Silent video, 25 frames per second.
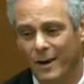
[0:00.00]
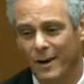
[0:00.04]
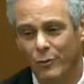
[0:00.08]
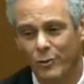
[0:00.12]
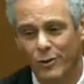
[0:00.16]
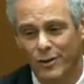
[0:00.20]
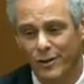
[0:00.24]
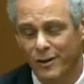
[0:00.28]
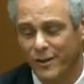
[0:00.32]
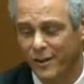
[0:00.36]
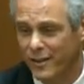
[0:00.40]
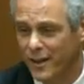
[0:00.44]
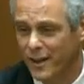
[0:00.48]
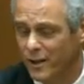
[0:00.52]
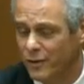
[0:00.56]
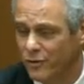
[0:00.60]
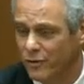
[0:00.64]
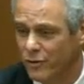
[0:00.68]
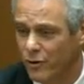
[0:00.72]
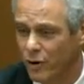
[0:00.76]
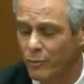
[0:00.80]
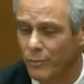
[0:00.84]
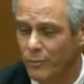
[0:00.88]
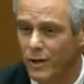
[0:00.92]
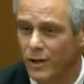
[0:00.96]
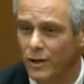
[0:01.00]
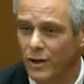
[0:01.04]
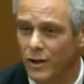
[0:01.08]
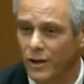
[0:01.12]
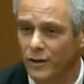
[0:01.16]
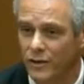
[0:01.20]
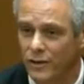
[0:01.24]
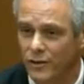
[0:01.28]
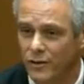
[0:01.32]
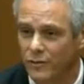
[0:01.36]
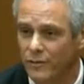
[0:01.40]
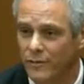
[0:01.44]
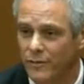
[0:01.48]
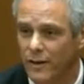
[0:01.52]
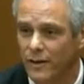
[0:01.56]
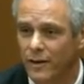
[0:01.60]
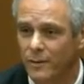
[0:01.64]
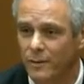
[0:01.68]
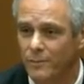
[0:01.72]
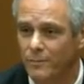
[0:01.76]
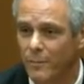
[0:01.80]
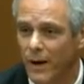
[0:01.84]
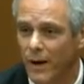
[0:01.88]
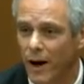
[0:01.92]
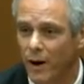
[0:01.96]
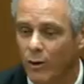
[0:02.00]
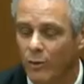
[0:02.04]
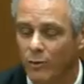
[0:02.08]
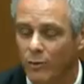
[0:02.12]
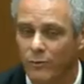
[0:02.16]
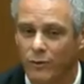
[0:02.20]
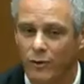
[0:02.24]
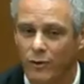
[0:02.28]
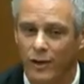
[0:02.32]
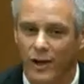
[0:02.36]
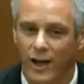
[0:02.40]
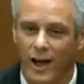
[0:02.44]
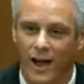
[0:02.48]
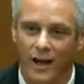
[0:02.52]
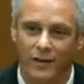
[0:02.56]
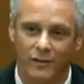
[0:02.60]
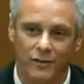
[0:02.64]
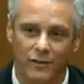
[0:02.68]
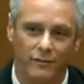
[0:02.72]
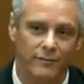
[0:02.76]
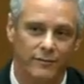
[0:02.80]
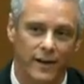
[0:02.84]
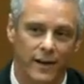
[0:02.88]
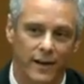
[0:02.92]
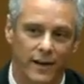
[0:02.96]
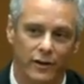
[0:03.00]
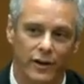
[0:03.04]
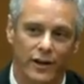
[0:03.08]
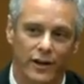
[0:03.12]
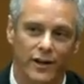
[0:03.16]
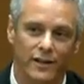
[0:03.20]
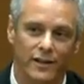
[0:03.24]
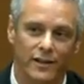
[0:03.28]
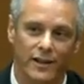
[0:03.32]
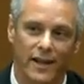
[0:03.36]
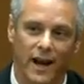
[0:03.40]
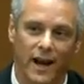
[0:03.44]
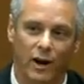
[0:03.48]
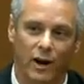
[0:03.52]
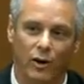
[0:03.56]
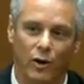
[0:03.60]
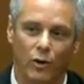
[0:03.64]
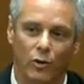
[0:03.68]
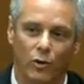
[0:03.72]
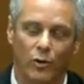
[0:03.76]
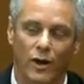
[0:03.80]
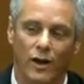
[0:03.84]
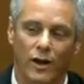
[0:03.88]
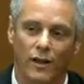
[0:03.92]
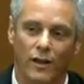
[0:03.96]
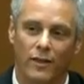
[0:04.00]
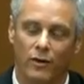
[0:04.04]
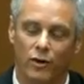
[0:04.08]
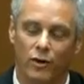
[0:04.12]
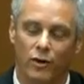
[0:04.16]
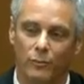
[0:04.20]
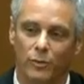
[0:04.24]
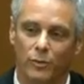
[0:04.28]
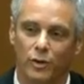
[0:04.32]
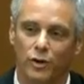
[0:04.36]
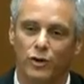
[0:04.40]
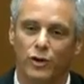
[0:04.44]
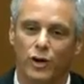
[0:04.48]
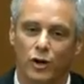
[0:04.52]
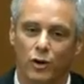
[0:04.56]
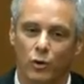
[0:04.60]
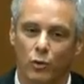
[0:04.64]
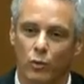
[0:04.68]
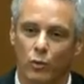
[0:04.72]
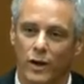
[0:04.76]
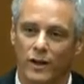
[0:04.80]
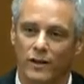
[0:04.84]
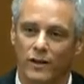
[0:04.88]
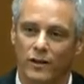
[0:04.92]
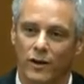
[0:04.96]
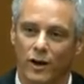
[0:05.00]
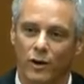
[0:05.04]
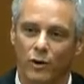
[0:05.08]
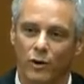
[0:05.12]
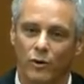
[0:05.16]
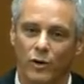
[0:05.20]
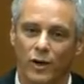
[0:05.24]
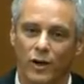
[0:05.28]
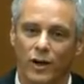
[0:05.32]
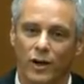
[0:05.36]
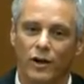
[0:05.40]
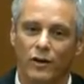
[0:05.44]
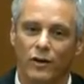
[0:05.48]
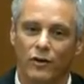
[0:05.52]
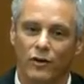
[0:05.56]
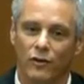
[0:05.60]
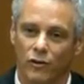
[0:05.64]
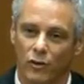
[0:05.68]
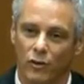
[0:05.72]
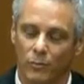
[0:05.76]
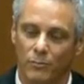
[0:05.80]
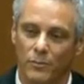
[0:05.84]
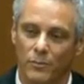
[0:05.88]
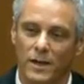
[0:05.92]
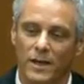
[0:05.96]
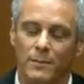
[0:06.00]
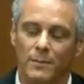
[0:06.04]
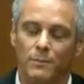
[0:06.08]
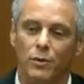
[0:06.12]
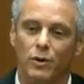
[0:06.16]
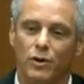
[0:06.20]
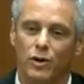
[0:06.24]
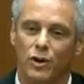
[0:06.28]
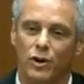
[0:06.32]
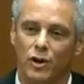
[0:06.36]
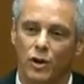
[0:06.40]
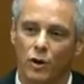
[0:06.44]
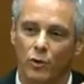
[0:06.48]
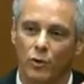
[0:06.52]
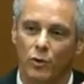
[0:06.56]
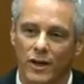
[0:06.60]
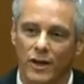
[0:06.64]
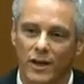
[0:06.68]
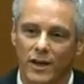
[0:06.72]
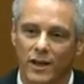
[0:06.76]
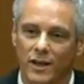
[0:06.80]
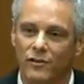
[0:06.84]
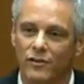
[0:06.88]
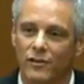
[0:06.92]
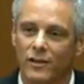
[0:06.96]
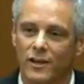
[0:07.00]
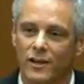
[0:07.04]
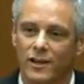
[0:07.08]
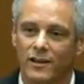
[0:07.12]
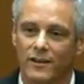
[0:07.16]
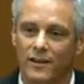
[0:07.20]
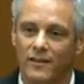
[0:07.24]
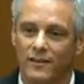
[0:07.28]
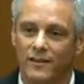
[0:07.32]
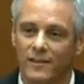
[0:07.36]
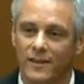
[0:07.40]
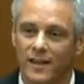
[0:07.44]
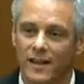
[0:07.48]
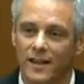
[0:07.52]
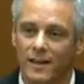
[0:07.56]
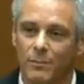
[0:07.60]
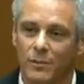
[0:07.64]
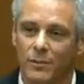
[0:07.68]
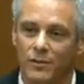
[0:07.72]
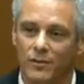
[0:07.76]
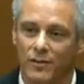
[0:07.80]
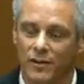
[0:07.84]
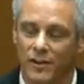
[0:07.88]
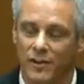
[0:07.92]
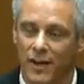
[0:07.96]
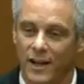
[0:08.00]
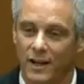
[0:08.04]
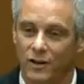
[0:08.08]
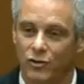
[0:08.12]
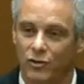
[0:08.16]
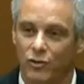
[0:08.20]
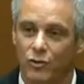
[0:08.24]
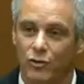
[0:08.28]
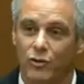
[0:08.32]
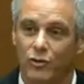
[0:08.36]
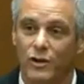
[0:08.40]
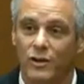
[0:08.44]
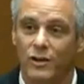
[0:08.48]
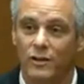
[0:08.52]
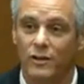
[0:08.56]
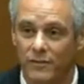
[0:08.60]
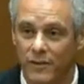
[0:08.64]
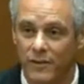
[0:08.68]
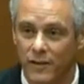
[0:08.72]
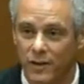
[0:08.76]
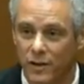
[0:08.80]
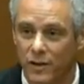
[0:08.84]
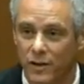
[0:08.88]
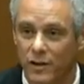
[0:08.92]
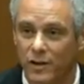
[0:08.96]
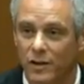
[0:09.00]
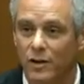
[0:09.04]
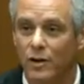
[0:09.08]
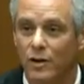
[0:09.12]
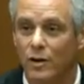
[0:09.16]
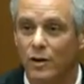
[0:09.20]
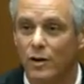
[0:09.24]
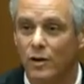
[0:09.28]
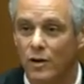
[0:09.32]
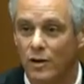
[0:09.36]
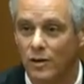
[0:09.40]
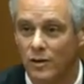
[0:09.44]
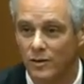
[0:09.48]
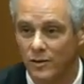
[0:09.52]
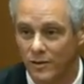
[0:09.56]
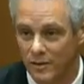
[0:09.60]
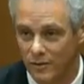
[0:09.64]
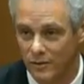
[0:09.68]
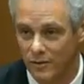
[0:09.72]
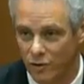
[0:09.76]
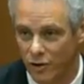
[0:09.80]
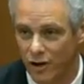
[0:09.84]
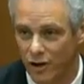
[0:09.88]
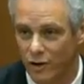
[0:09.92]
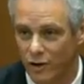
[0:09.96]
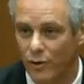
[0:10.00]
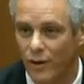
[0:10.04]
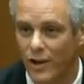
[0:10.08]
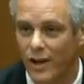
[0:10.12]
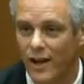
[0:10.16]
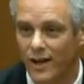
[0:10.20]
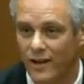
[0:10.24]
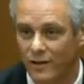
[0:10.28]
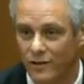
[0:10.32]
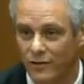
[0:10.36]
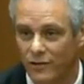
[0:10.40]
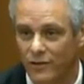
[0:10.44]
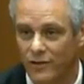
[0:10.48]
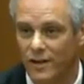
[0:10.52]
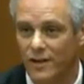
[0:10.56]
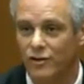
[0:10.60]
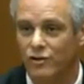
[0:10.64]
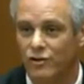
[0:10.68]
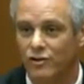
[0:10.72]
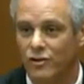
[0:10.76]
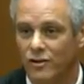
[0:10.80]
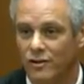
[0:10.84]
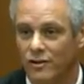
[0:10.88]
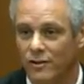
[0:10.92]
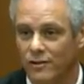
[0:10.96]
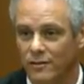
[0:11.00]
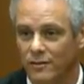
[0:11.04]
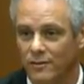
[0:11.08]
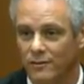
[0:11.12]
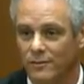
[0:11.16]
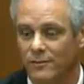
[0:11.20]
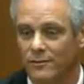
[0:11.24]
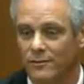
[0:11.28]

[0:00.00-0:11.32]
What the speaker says: I wouldn't think so, because it's very powerful. It has a very narrow therapeutic window, so people can go easily into deep sedation or even general anesthesia.